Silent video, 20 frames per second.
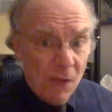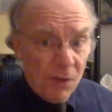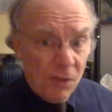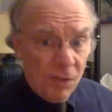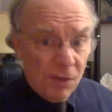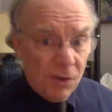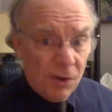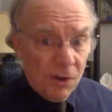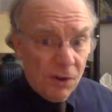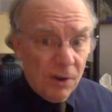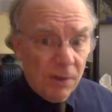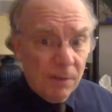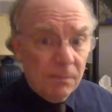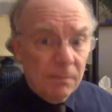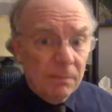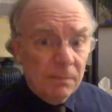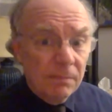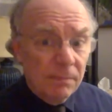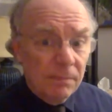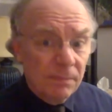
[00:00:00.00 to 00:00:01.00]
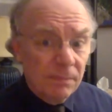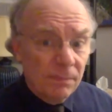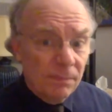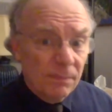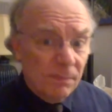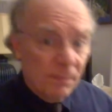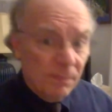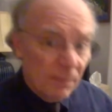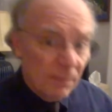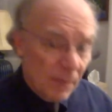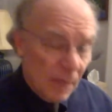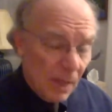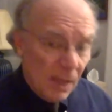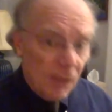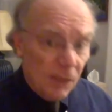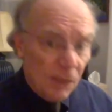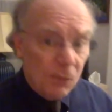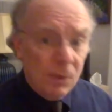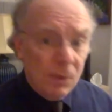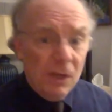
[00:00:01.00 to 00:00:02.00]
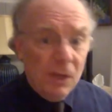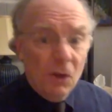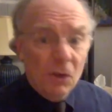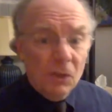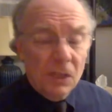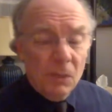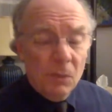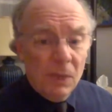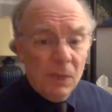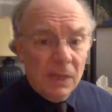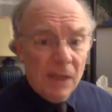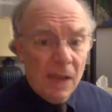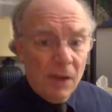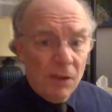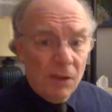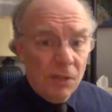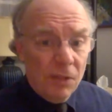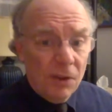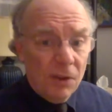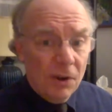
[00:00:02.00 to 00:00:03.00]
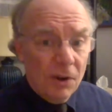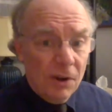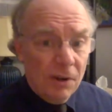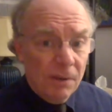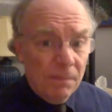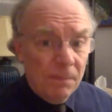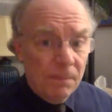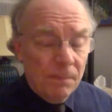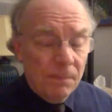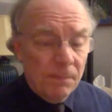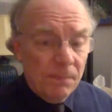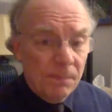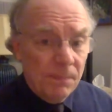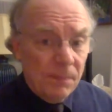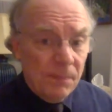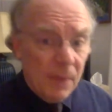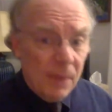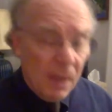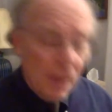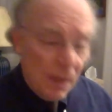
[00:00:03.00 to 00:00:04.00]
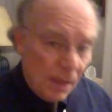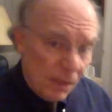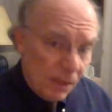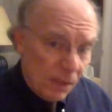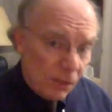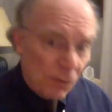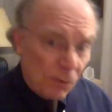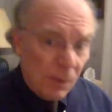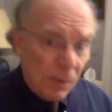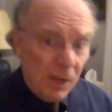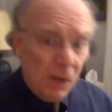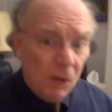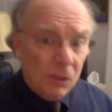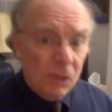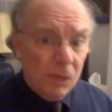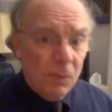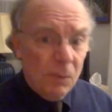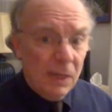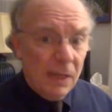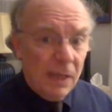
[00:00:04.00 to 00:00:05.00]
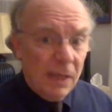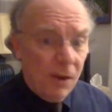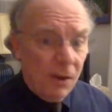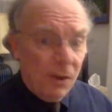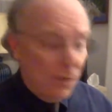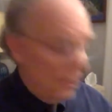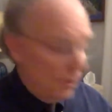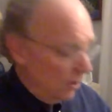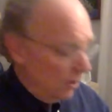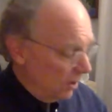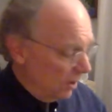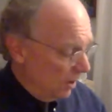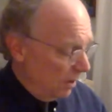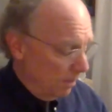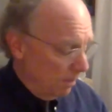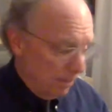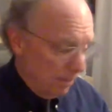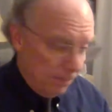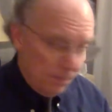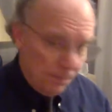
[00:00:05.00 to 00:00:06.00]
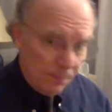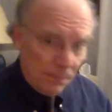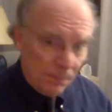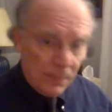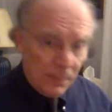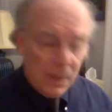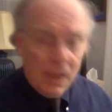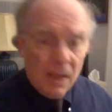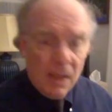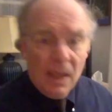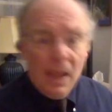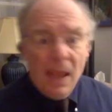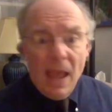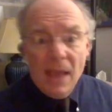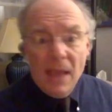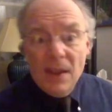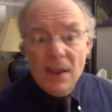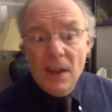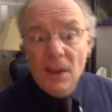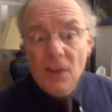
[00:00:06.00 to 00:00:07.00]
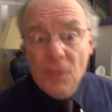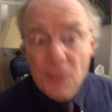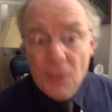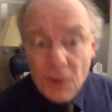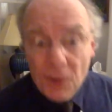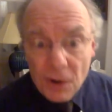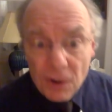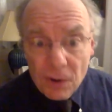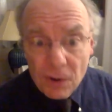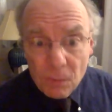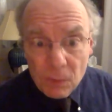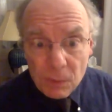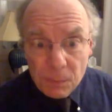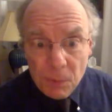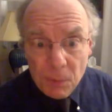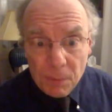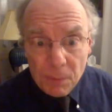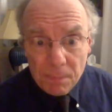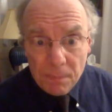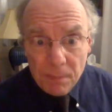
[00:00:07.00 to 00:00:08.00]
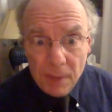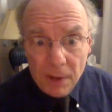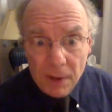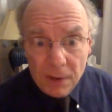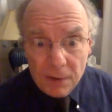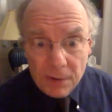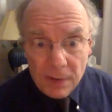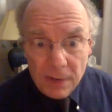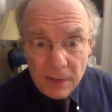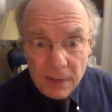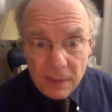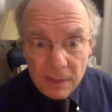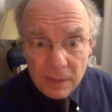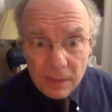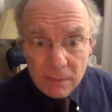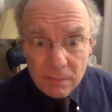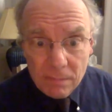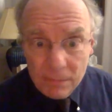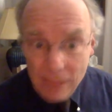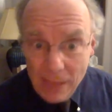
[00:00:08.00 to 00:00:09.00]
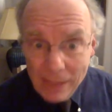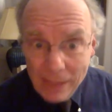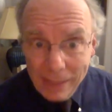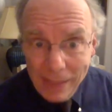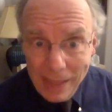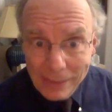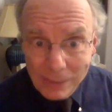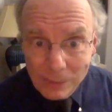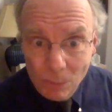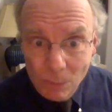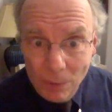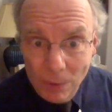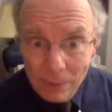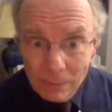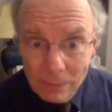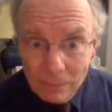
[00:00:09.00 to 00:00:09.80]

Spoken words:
a third, 3 notes that went down a third, 3 notes that went down a third, and then a third was put underneath that last one.